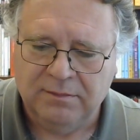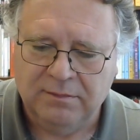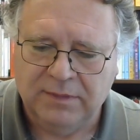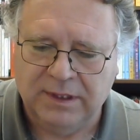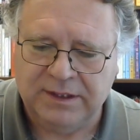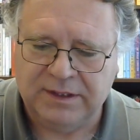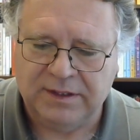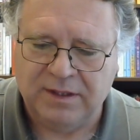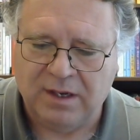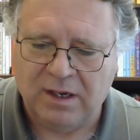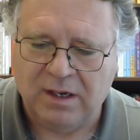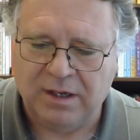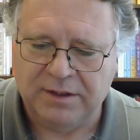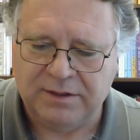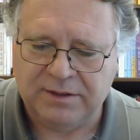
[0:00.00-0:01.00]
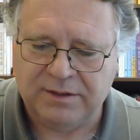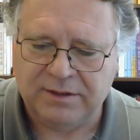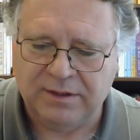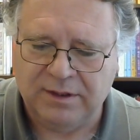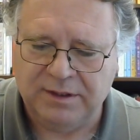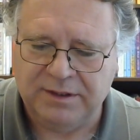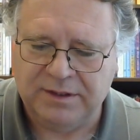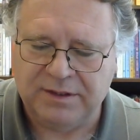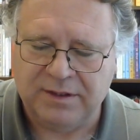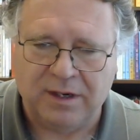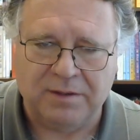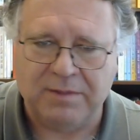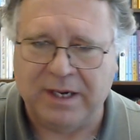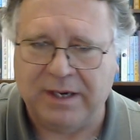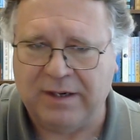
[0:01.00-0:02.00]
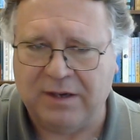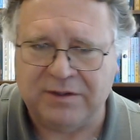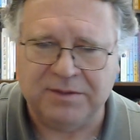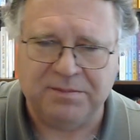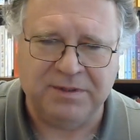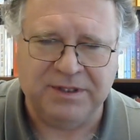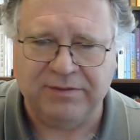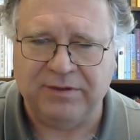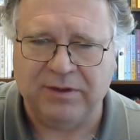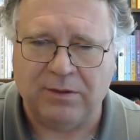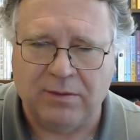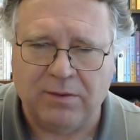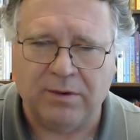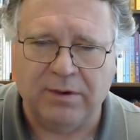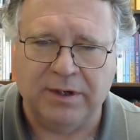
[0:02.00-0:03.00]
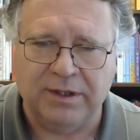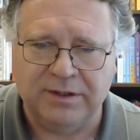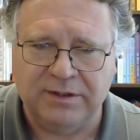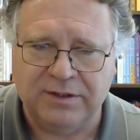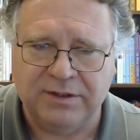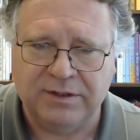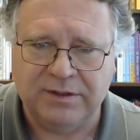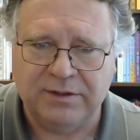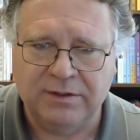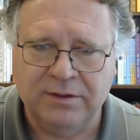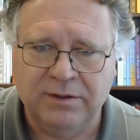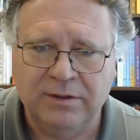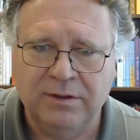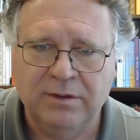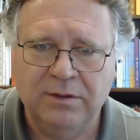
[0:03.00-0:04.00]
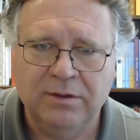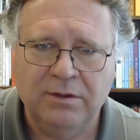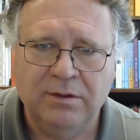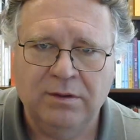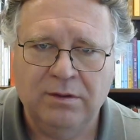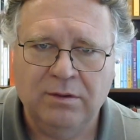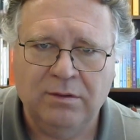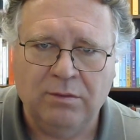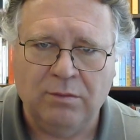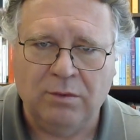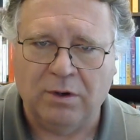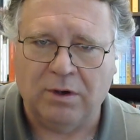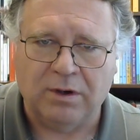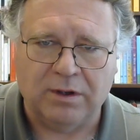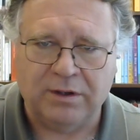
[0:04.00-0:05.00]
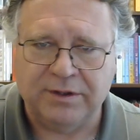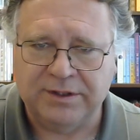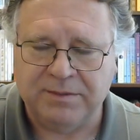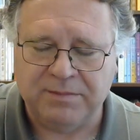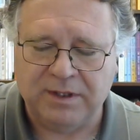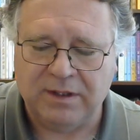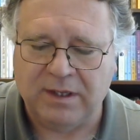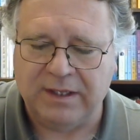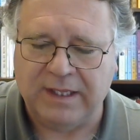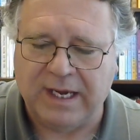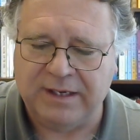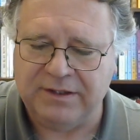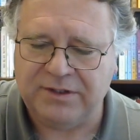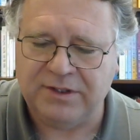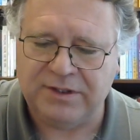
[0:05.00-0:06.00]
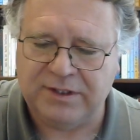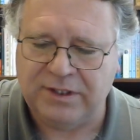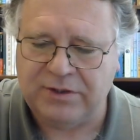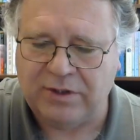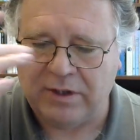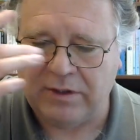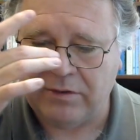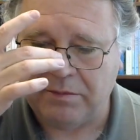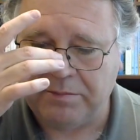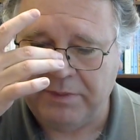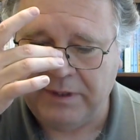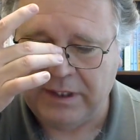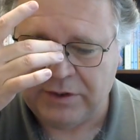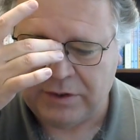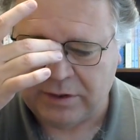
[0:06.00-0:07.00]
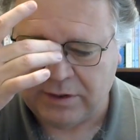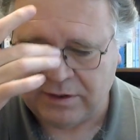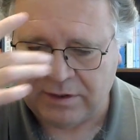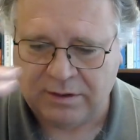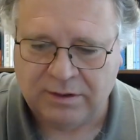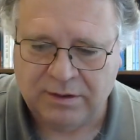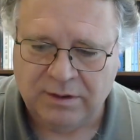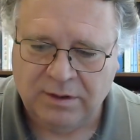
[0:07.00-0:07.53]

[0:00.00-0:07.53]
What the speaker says: It's not about how specific organs work or something like that. It's just a general picture.